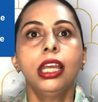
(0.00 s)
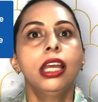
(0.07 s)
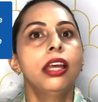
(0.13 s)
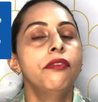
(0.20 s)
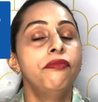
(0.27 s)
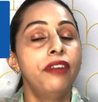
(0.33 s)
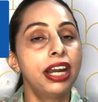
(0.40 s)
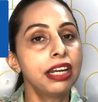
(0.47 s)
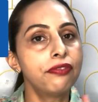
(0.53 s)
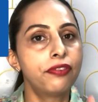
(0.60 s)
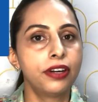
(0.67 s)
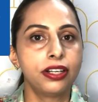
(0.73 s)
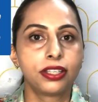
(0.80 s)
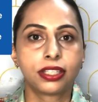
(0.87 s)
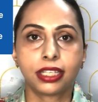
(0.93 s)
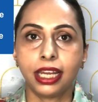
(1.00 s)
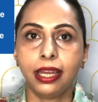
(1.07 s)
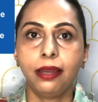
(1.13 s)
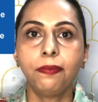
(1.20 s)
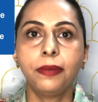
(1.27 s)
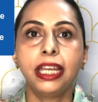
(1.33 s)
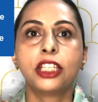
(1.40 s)
Very first step
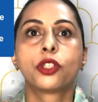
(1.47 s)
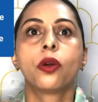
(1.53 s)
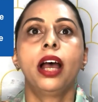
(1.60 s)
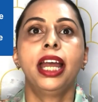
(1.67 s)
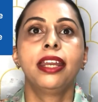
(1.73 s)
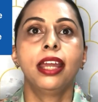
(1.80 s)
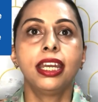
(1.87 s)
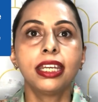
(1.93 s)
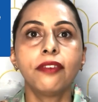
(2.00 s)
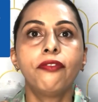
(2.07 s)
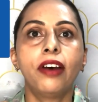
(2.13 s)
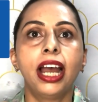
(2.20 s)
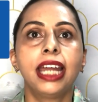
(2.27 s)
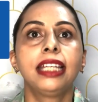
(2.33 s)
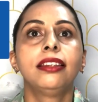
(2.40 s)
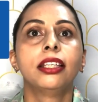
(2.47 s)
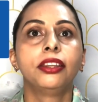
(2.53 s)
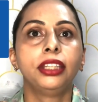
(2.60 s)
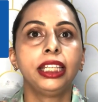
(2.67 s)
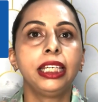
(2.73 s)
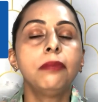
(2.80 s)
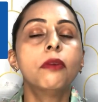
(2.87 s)
is to identifying the
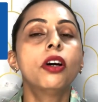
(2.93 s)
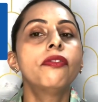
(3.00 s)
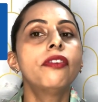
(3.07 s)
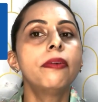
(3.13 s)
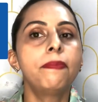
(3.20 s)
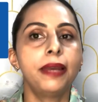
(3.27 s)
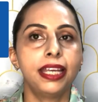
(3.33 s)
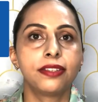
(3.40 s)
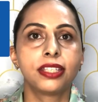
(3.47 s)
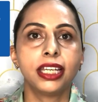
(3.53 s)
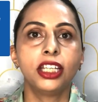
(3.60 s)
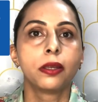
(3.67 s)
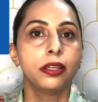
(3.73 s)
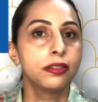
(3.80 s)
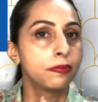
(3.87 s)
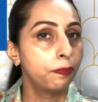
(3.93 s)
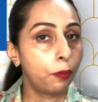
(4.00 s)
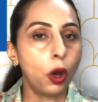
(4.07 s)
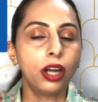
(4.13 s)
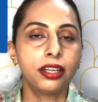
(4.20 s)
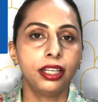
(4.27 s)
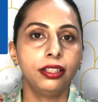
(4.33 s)
theme of a passage is
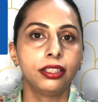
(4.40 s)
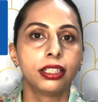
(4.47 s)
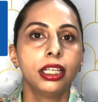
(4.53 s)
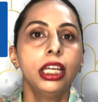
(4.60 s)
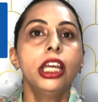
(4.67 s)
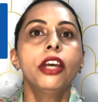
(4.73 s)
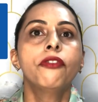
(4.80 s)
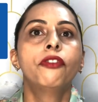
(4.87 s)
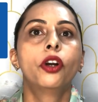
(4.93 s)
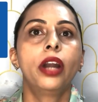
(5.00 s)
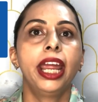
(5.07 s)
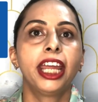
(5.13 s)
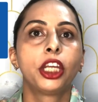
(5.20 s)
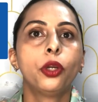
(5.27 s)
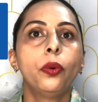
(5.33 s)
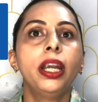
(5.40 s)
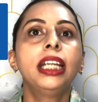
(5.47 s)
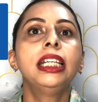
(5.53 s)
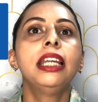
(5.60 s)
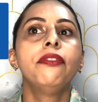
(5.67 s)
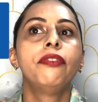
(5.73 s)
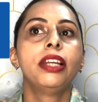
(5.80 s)
important for
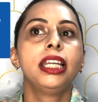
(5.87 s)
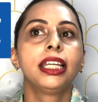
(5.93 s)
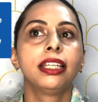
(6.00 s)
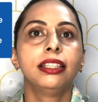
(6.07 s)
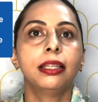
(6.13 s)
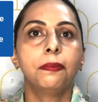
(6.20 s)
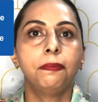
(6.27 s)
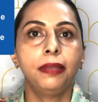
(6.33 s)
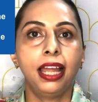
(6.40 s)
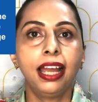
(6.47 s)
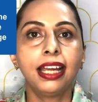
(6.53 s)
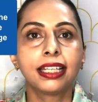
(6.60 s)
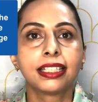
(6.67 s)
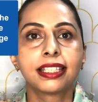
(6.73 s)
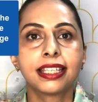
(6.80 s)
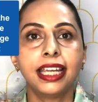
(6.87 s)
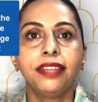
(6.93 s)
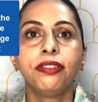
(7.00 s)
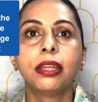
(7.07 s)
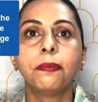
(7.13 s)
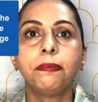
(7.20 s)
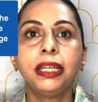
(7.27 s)
accurately filling in the blanks in
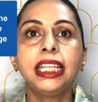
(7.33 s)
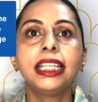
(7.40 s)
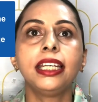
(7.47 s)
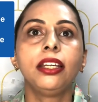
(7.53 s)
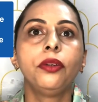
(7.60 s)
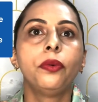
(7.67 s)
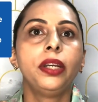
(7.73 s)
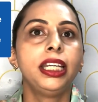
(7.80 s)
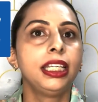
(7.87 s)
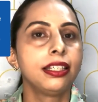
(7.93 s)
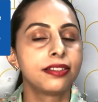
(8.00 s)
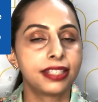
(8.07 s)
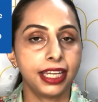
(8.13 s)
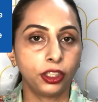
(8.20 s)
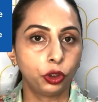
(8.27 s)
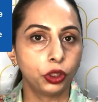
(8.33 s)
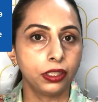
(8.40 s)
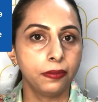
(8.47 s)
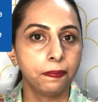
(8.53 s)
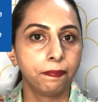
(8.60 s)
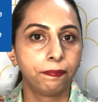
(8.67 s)
the PTE reading section.